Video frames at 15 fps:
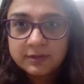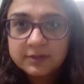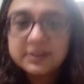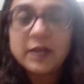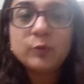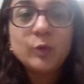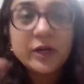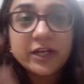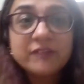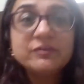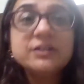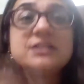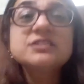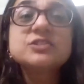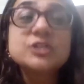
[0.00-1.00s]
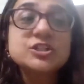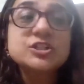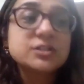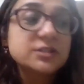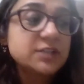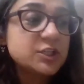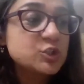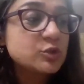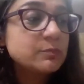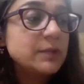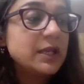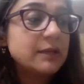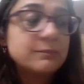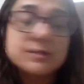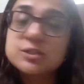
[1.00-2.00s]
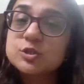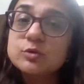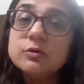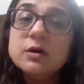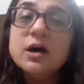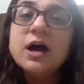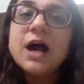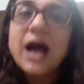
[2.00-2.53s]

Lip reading: That whatever is written, they should be able to